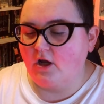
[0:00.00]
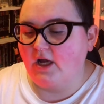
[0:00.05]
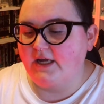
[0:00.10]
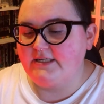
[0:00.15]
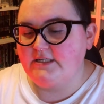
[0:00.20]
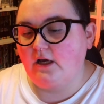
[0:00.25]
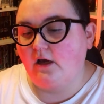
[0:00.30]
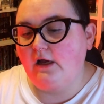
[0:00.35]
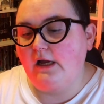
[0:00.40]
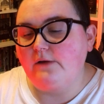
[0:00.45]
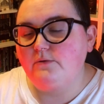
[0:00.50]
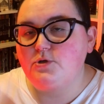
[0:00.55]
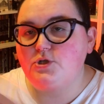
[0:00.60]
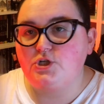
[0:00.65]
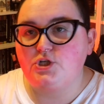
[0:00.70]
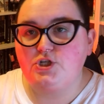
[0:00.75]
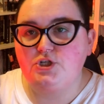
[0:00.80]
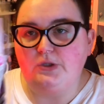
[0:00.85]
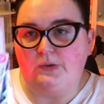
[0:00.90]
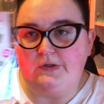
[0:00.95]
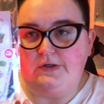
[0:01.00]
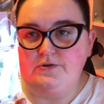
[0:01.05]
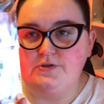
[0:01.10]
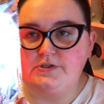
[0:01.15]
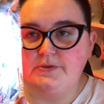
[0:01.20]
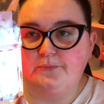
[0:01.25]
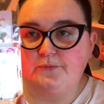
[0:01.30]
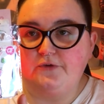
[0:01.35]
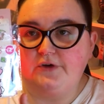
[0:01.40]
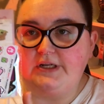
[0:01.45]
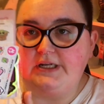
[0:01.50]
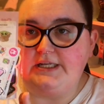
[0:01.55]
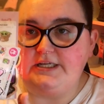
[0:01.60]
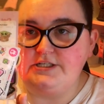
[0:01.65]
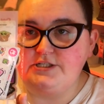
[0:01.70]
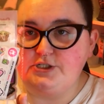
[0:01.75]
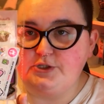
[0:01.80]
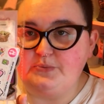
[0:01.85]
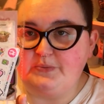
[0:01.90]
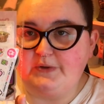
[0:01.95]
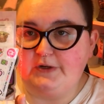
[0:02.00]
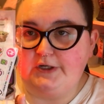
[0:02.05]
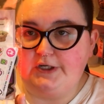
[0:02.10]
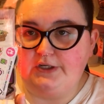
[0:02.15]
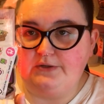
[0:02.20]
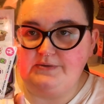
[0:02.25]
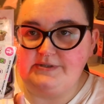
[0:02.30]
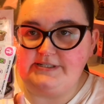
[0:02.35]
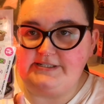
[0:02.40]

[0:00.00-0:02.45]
I thought I would just show you some really super cute